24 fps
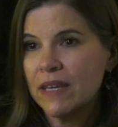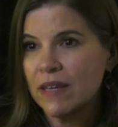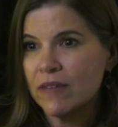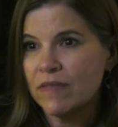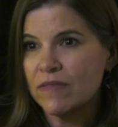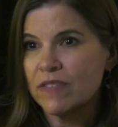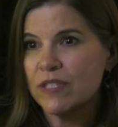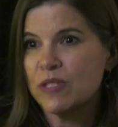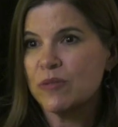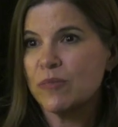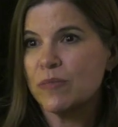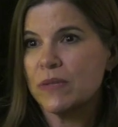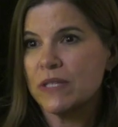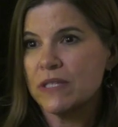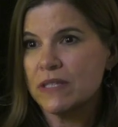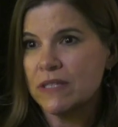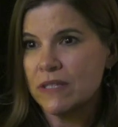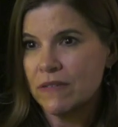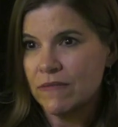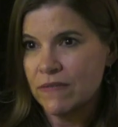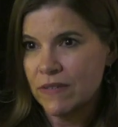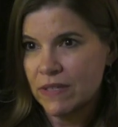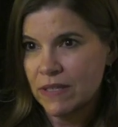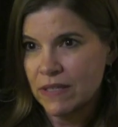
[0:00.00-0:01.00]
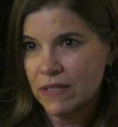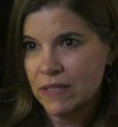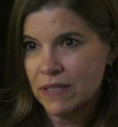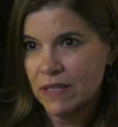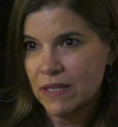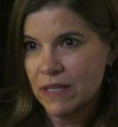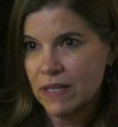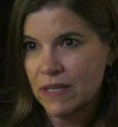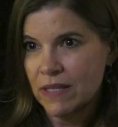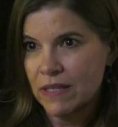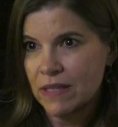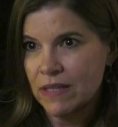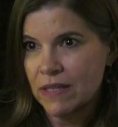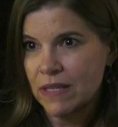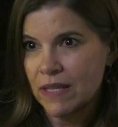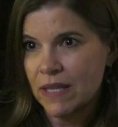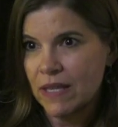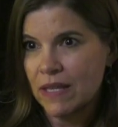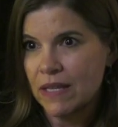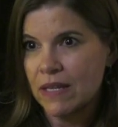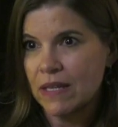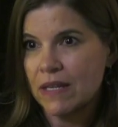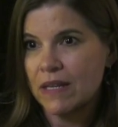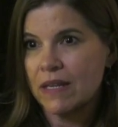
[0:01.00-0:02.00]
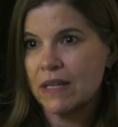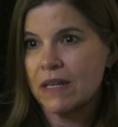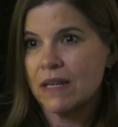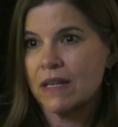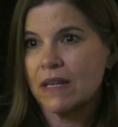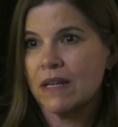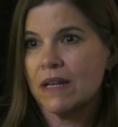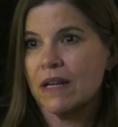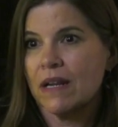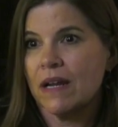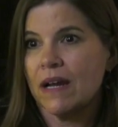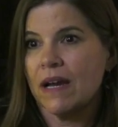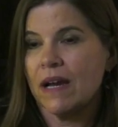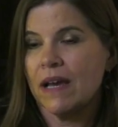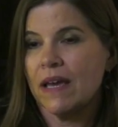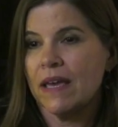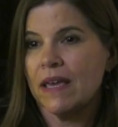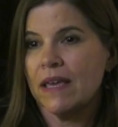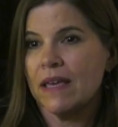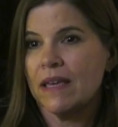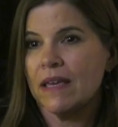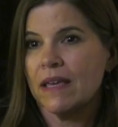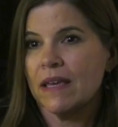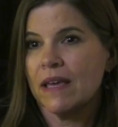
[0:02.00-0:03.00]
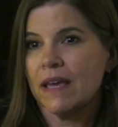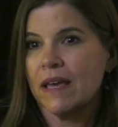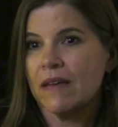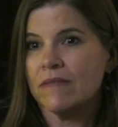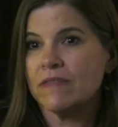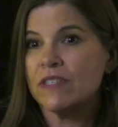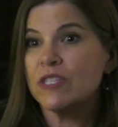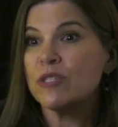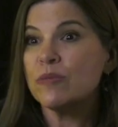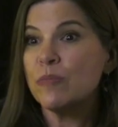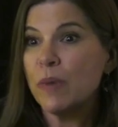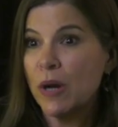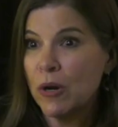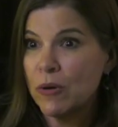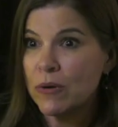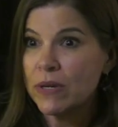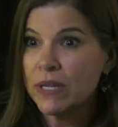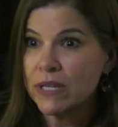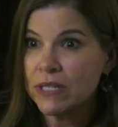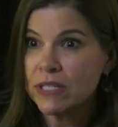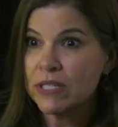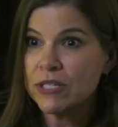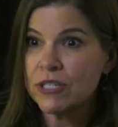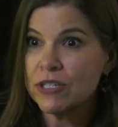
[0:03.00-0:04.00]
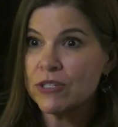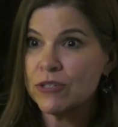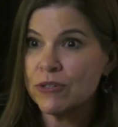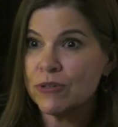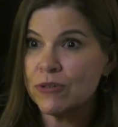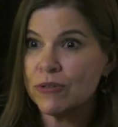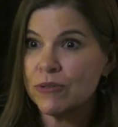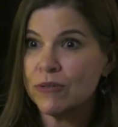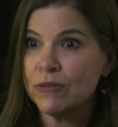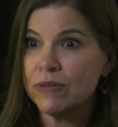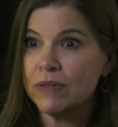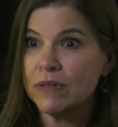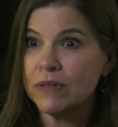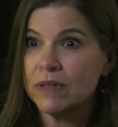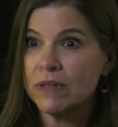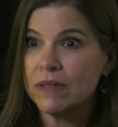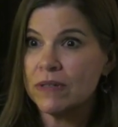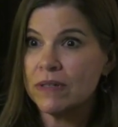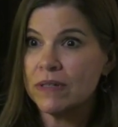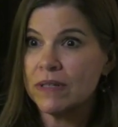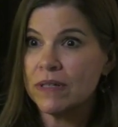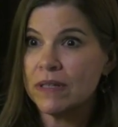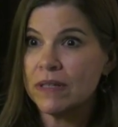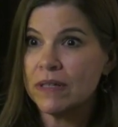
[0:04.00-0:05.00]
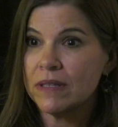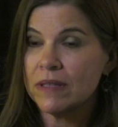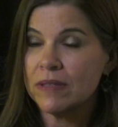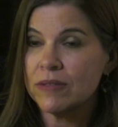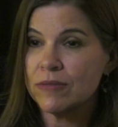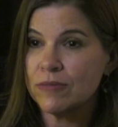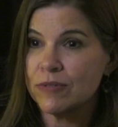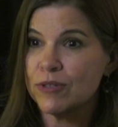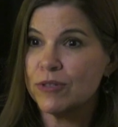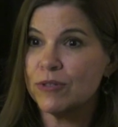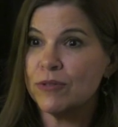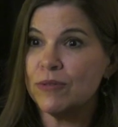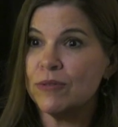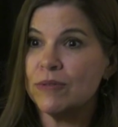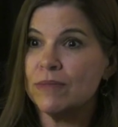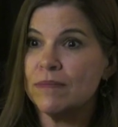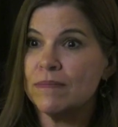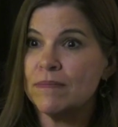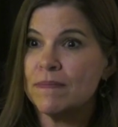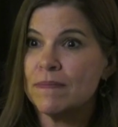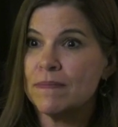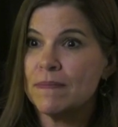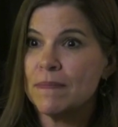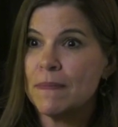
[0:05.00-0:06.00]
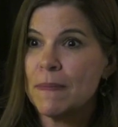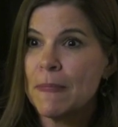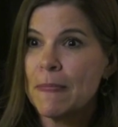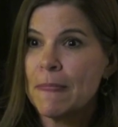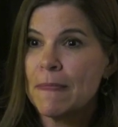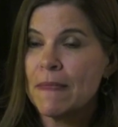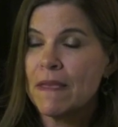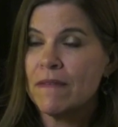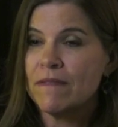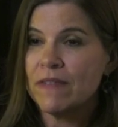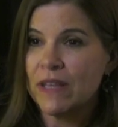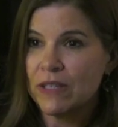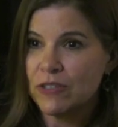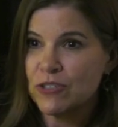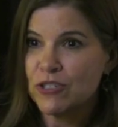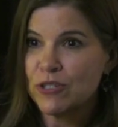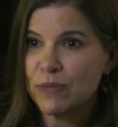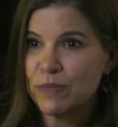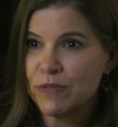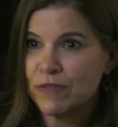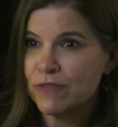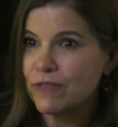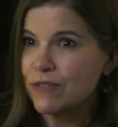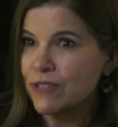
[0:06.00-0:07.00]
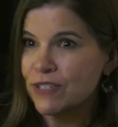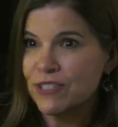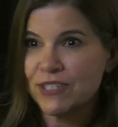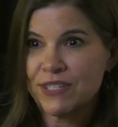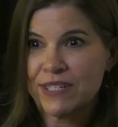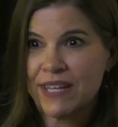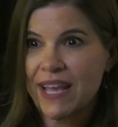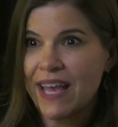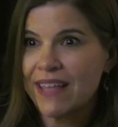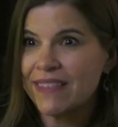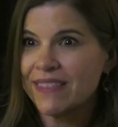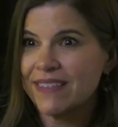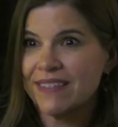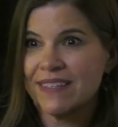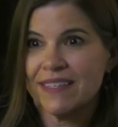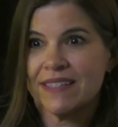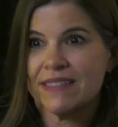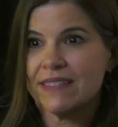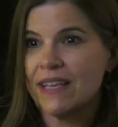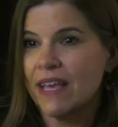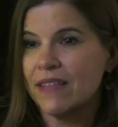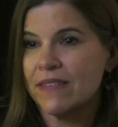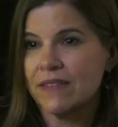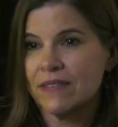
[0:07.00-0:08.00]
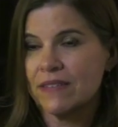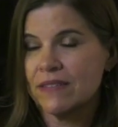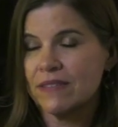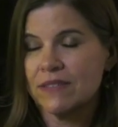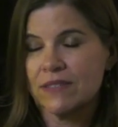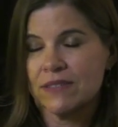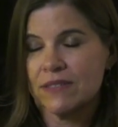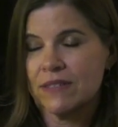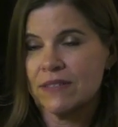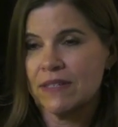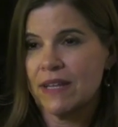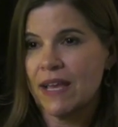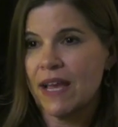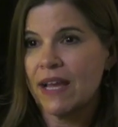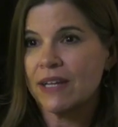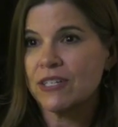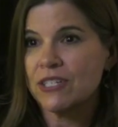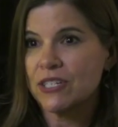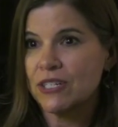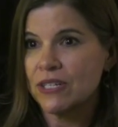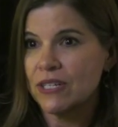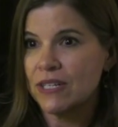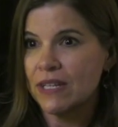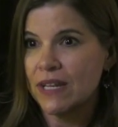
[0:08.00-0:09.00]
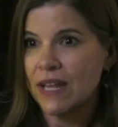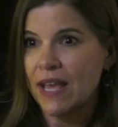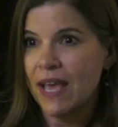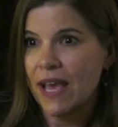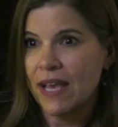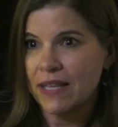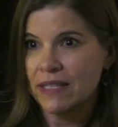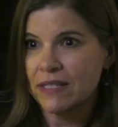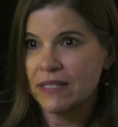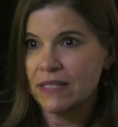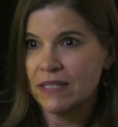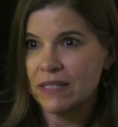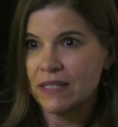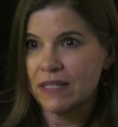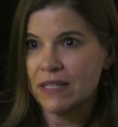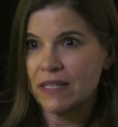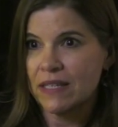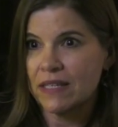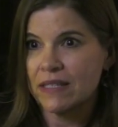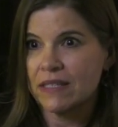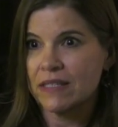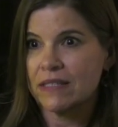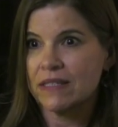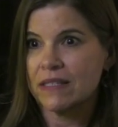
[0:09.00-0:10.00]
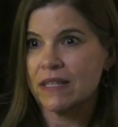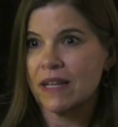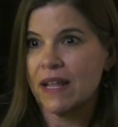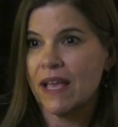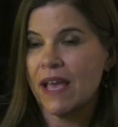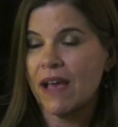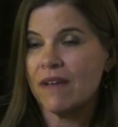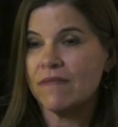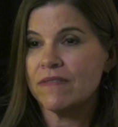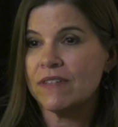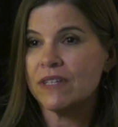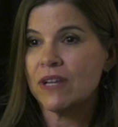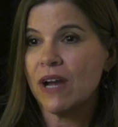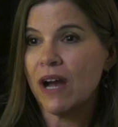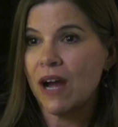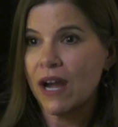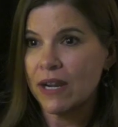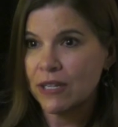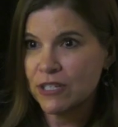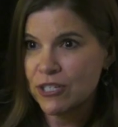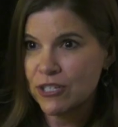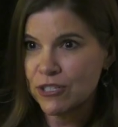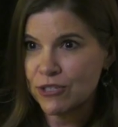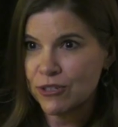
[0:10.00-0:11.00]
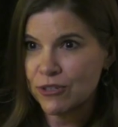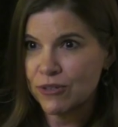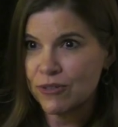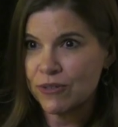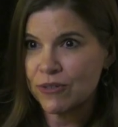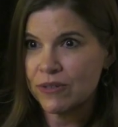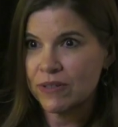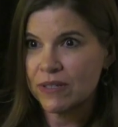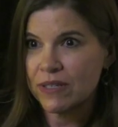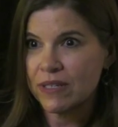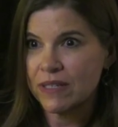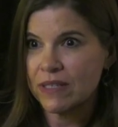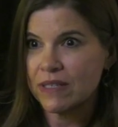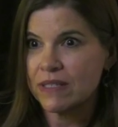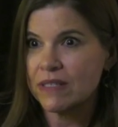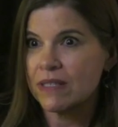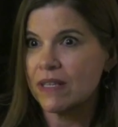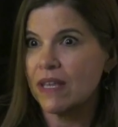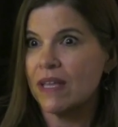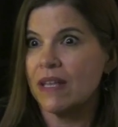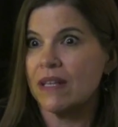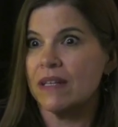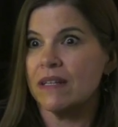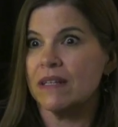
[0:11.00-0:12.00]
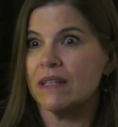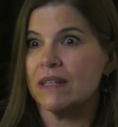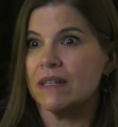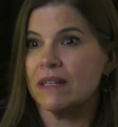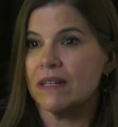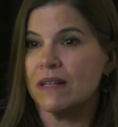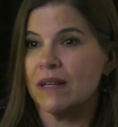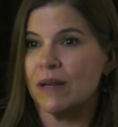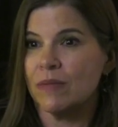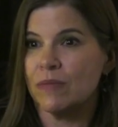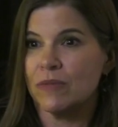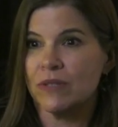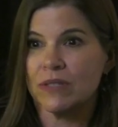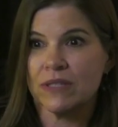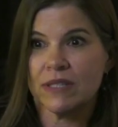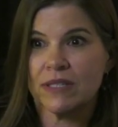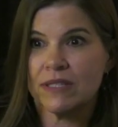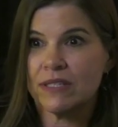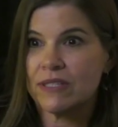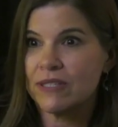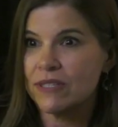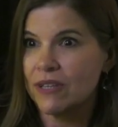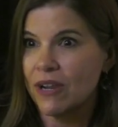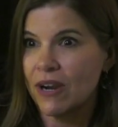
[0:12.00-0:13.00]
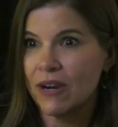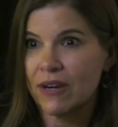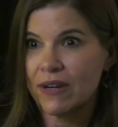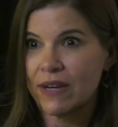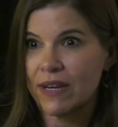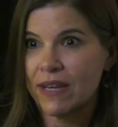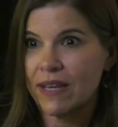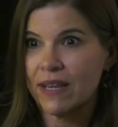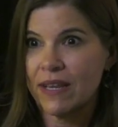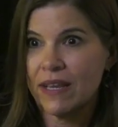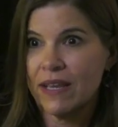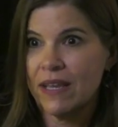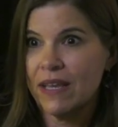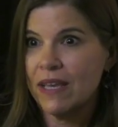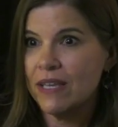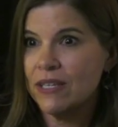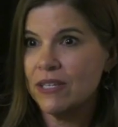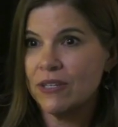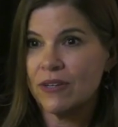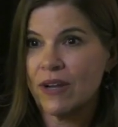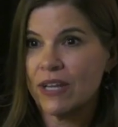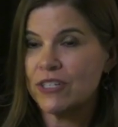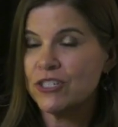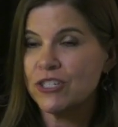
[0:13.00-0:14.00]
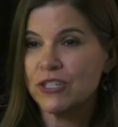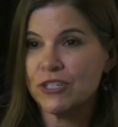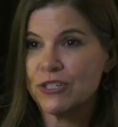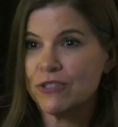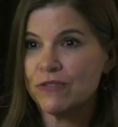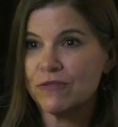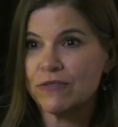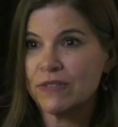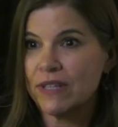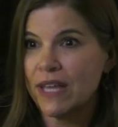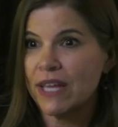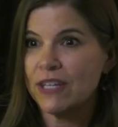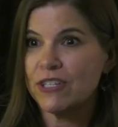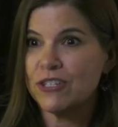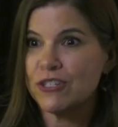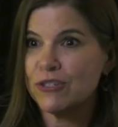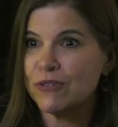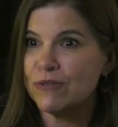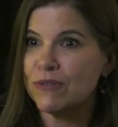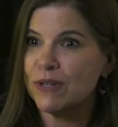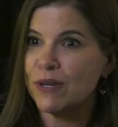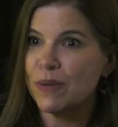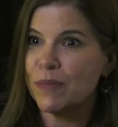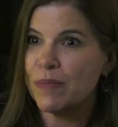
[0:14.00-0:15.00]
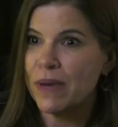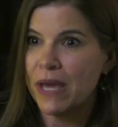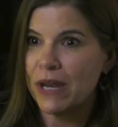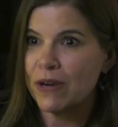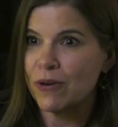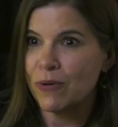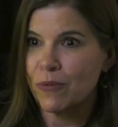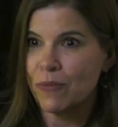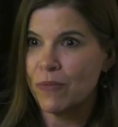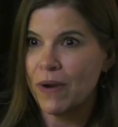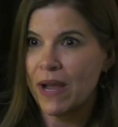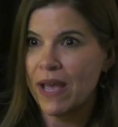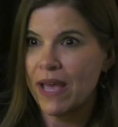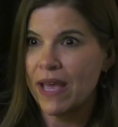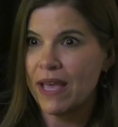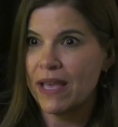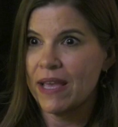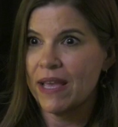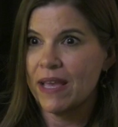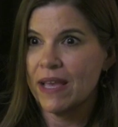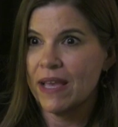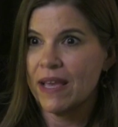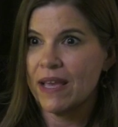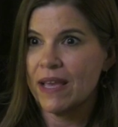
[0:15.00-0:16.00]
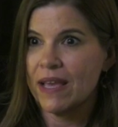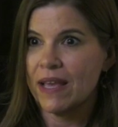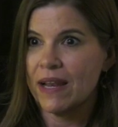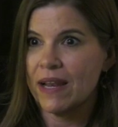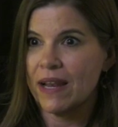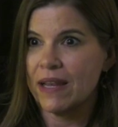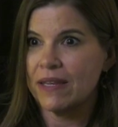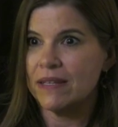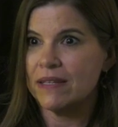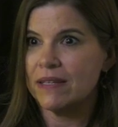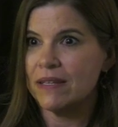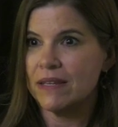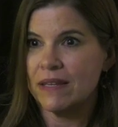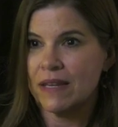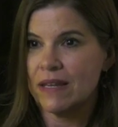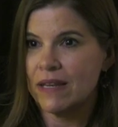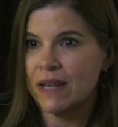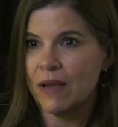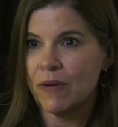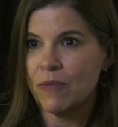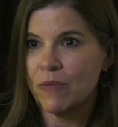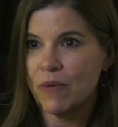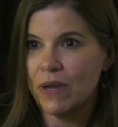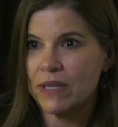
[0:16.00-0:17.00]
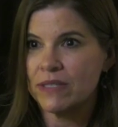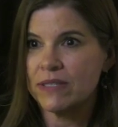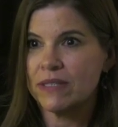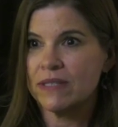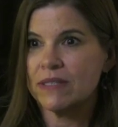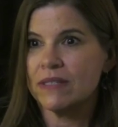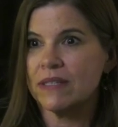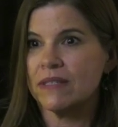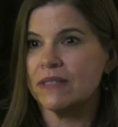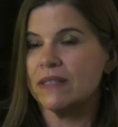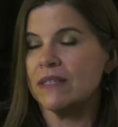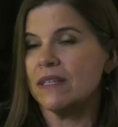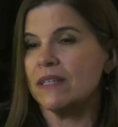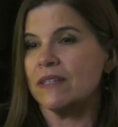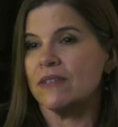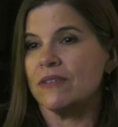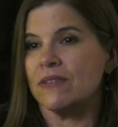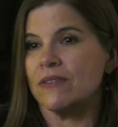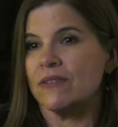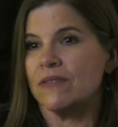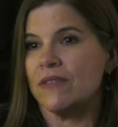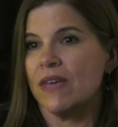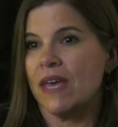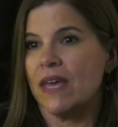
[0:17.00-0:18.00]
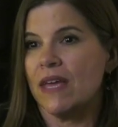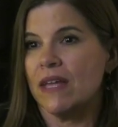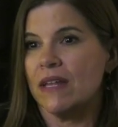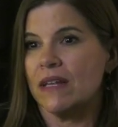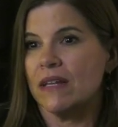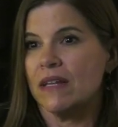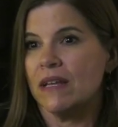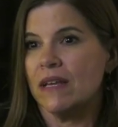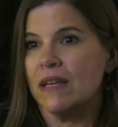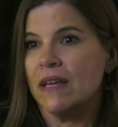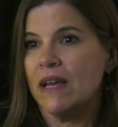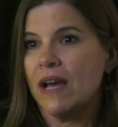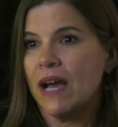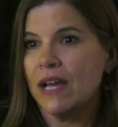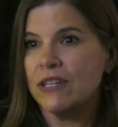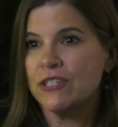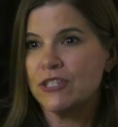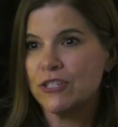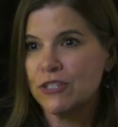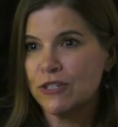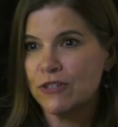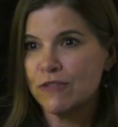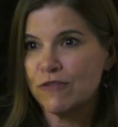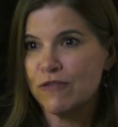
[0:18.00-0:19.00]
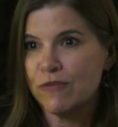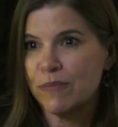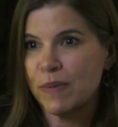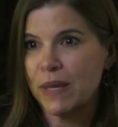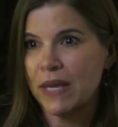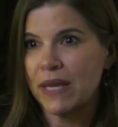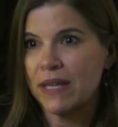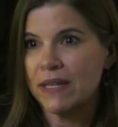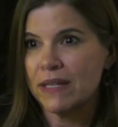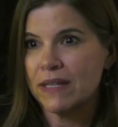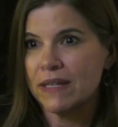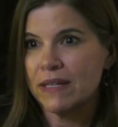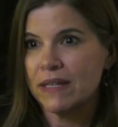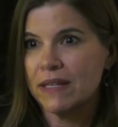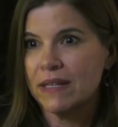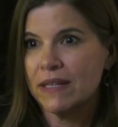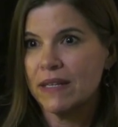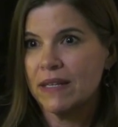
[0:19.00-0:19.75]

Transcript: of specifically that I have spoken to through Fellowship of Christian Athletes, Athletes in Action, Exodus, that I have talked to and said, I'm really sorry. I should have led you in a better way. And I wasn't the leader that I should have been.